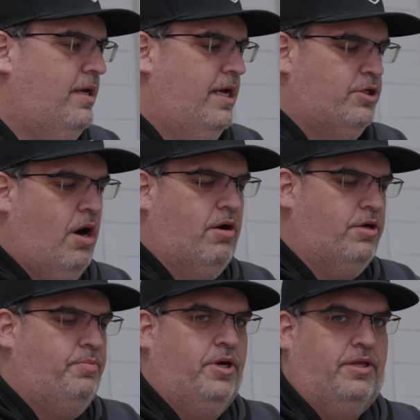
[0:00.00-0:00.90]
It's hard
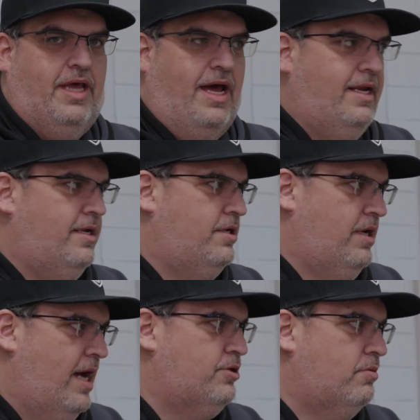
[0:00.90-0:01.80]
to put that into
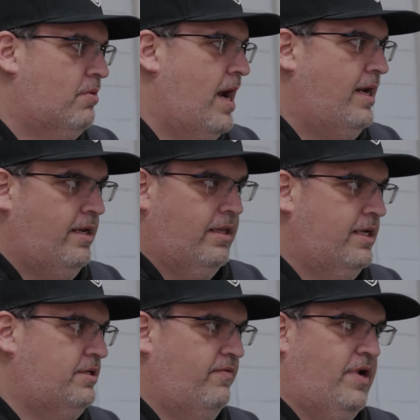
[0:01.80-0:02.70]
actual writing
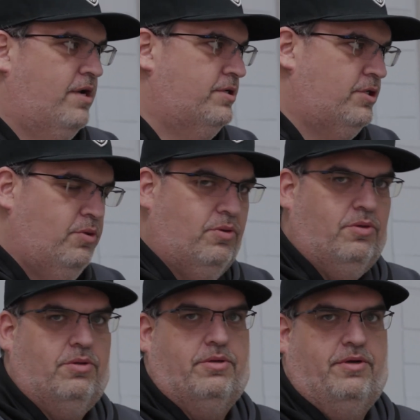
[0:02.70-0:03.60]
unless you've gone to
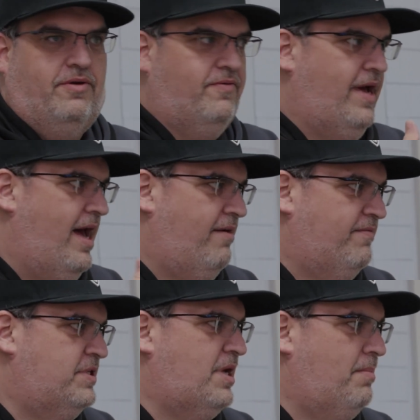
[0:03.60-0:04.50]
school or you have
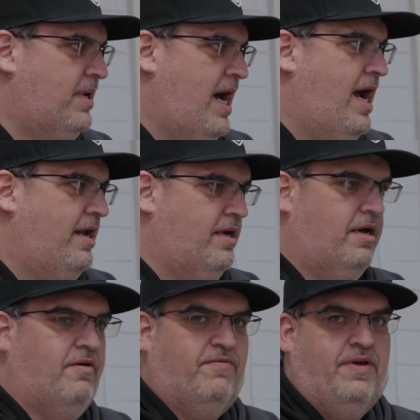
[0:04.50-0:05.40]
some kind
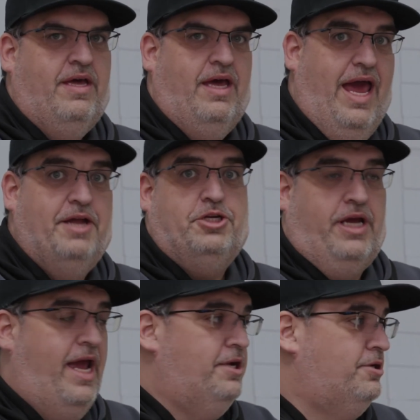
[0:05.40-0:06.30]
of
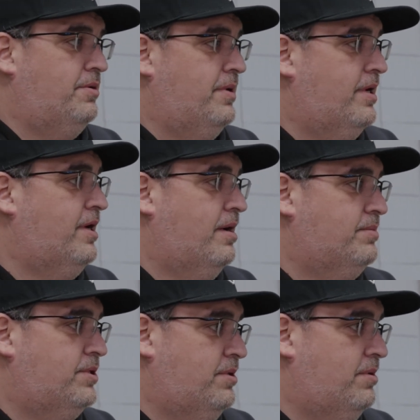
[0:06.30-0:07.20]
education when it
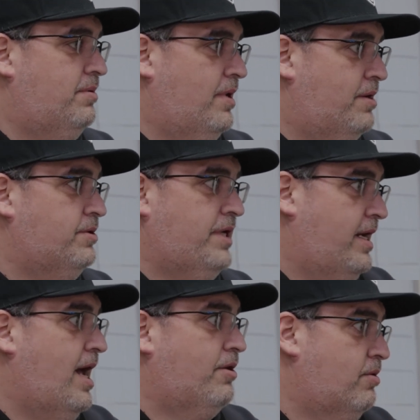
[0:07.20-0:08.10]
comes to
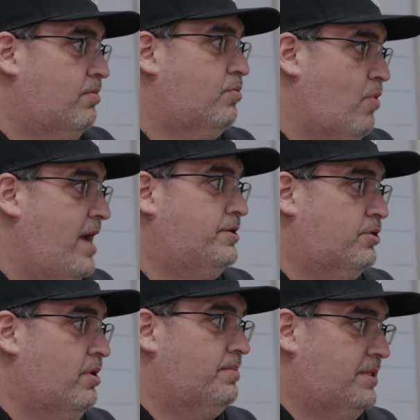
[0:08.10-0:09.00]
understanding how to write
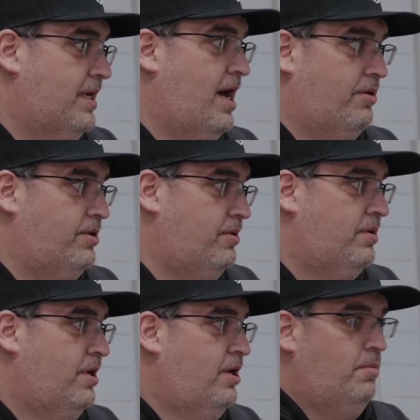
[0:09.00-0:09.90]
scripts and how to
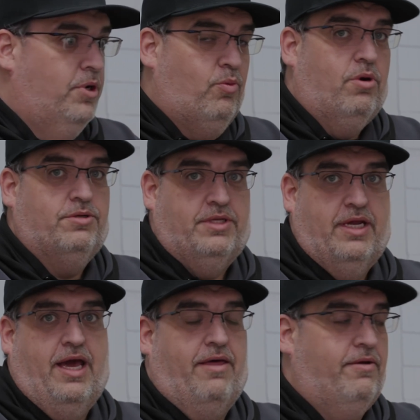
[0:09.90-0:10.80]
put words
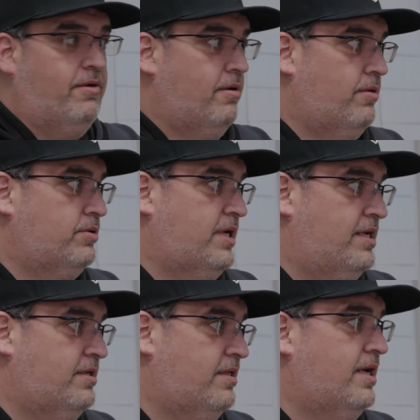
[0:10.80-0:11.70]
together and those
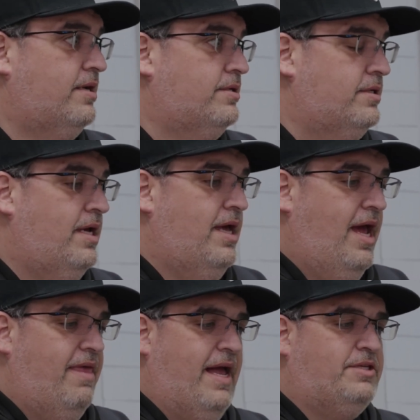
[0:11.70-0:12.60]
kinds of things.
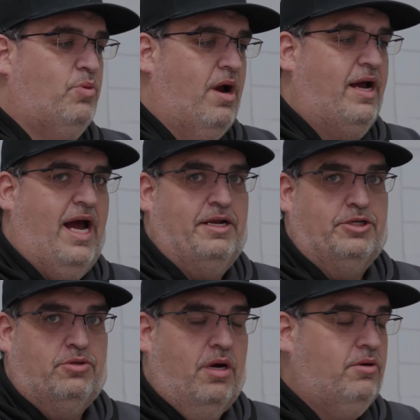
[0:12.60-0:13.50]
And that's where I kind of
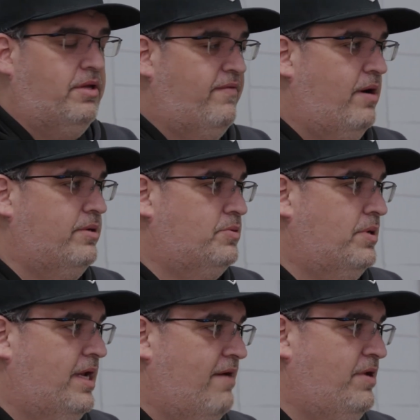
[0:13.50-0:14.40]
struggled. I've always
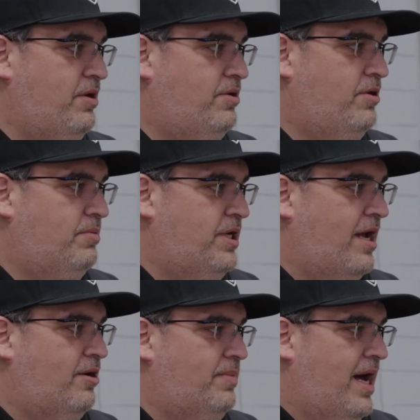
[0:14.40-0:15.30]
wanted to have a YouTube
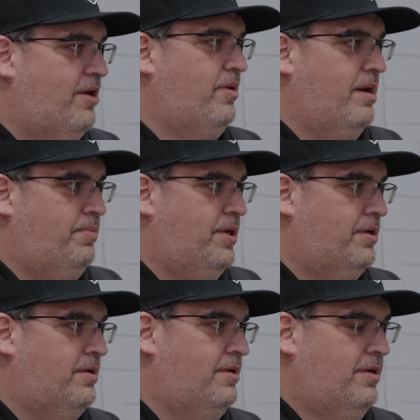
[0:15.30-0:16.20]
channel, but how do I
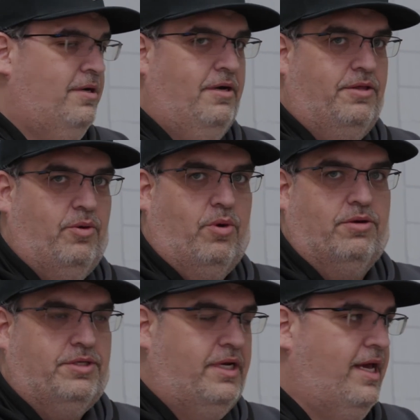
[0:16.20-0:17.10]
put the
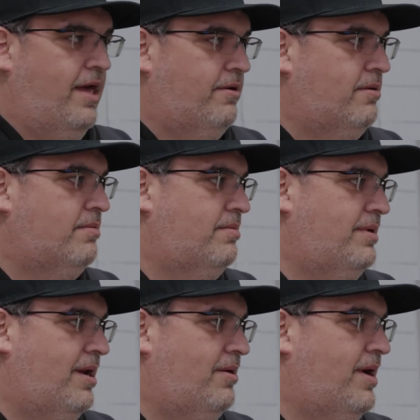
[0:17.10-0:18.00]
words together? You know,